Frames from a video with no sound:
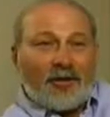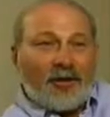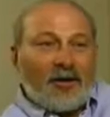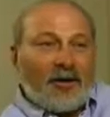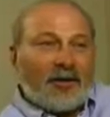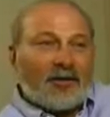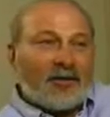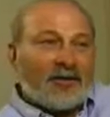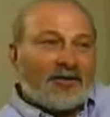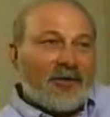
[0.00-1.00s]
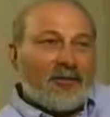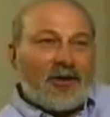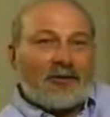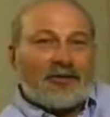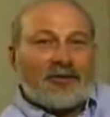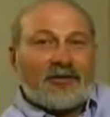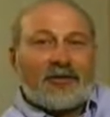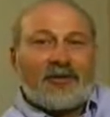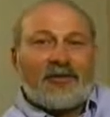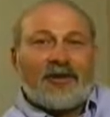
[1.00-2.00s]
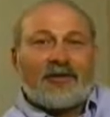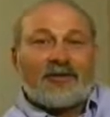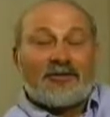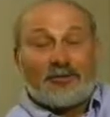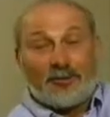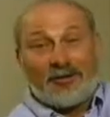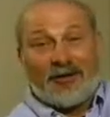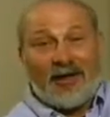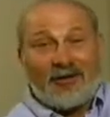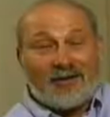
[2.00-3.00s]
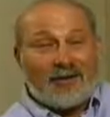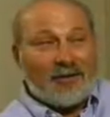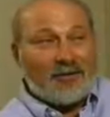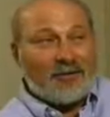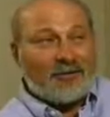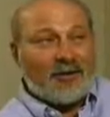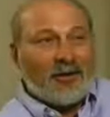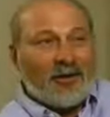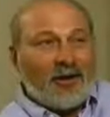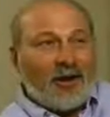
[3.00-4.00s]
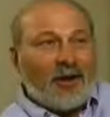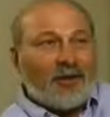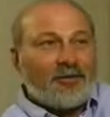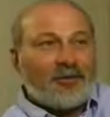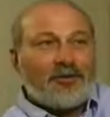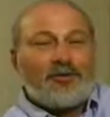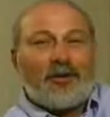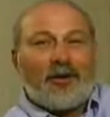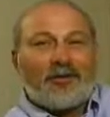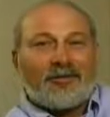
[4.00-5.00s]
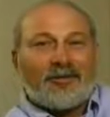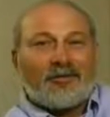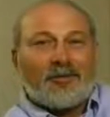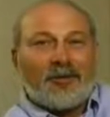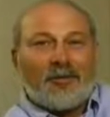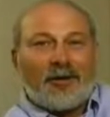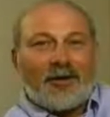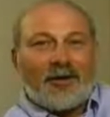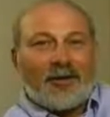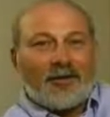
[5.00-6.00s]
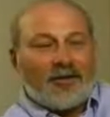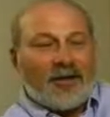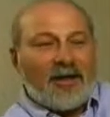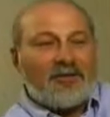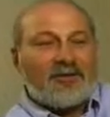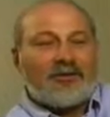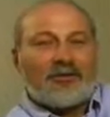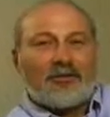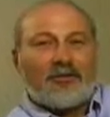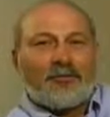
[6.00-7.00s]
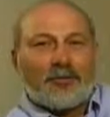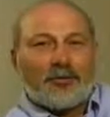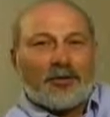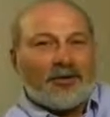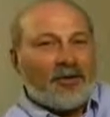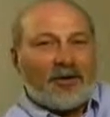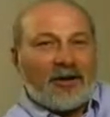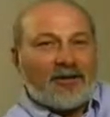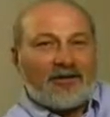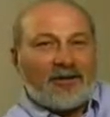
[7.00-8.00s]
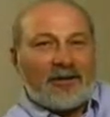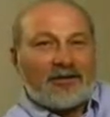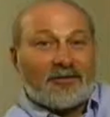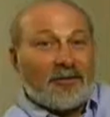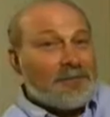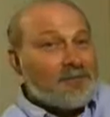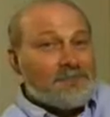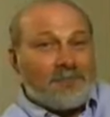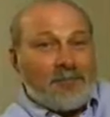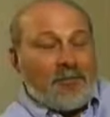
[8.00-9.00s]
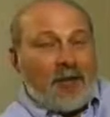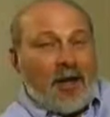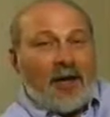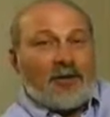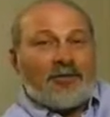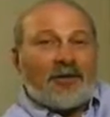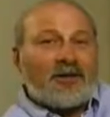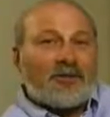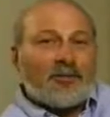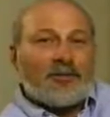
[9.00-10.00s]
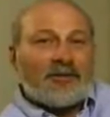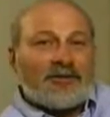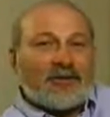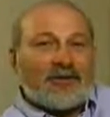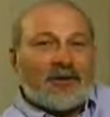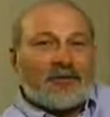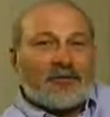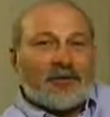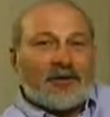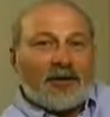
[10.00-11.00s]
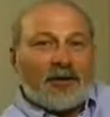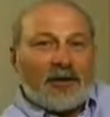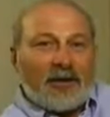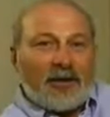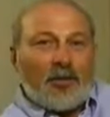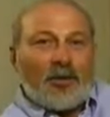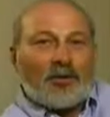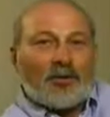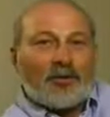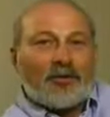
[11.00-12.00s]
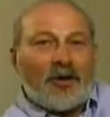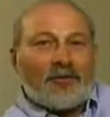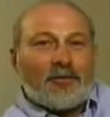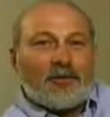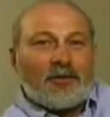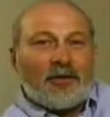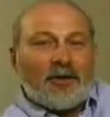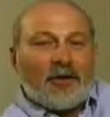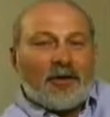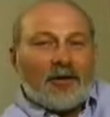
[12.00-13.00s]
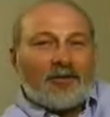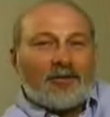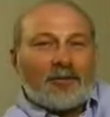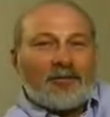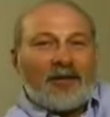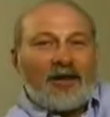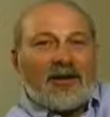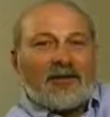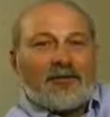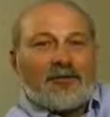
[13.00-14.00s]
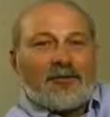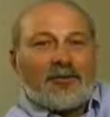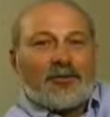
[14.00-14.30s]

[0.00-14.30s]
in some countries, and conveniences will be gained in others. The two-car system in America, the heavy use of fuel in the United States, I don't think that we'll be successful in a one-world government with obtaining the fuels